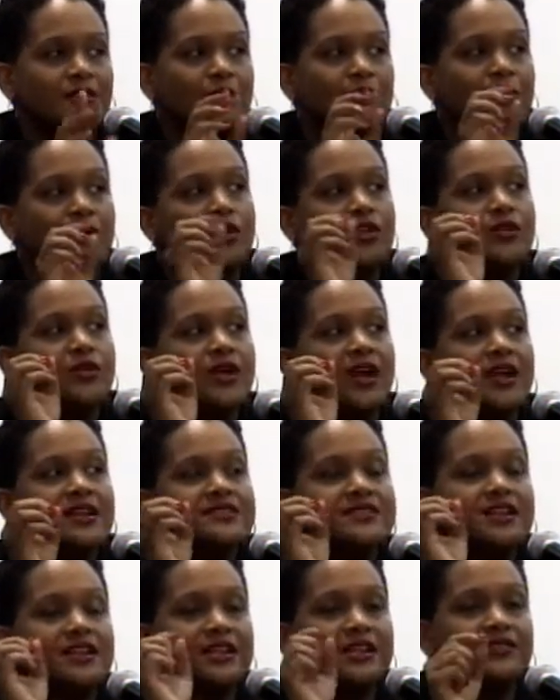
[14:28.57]
But you
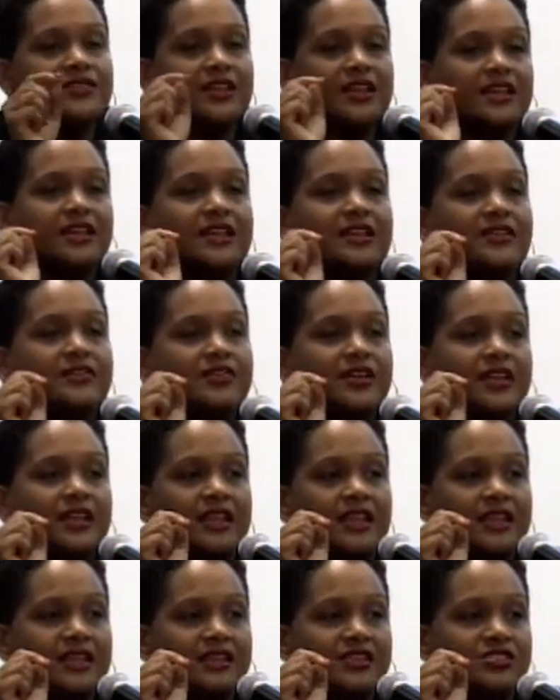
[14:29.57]
guys are living in a different
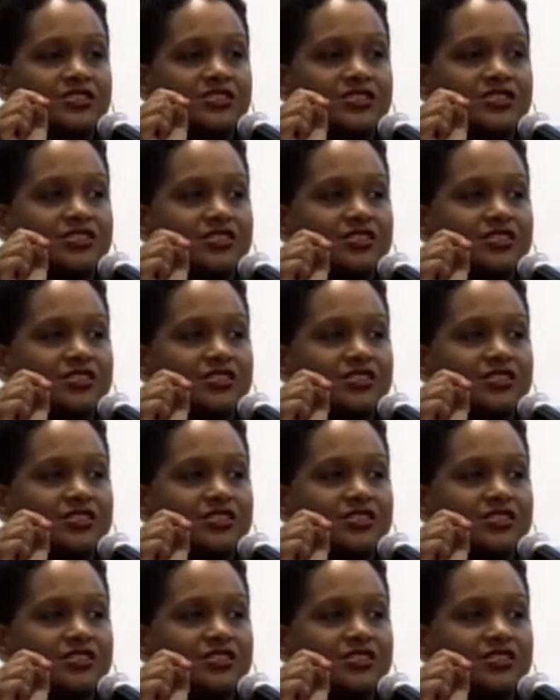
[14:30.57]
age.